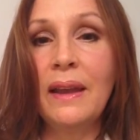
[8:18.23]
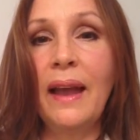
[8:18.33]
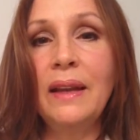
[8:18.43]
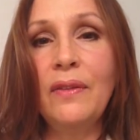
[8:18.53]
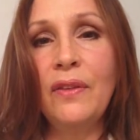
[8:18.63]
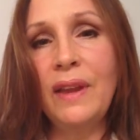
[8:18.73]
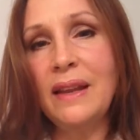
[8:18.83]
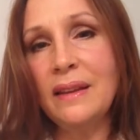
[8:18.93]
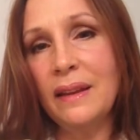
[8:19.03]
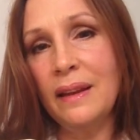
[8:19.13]
And if there's
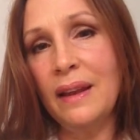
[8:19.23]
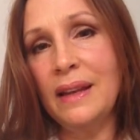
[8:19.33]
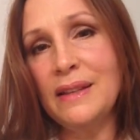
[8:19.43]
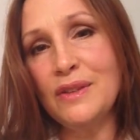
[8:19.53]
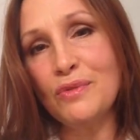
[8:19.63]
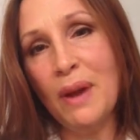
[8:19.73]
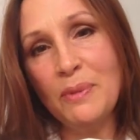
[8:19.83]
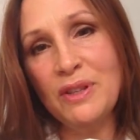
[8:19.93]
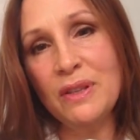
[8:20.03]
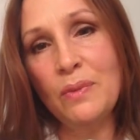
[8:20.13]
any
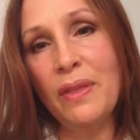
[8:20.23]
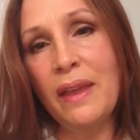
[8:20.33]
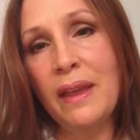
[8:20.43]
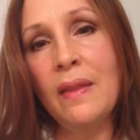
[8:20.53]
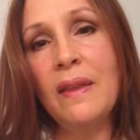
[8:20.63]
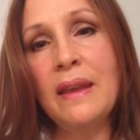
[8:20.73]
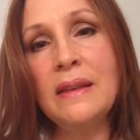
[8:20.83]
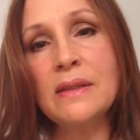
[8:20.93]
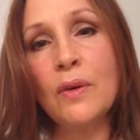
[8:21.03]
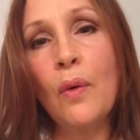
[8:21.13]
disruption within
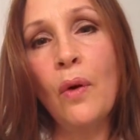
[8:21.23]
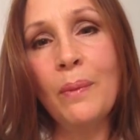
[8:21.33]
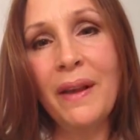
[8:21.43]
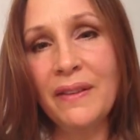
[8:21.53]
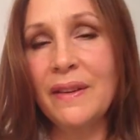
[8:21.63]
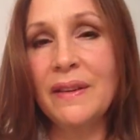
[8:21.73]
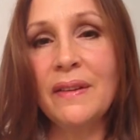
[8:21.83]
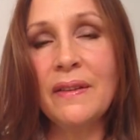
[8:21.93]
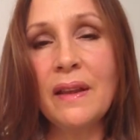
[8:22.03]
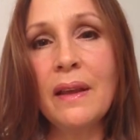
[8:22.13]
these core muscles,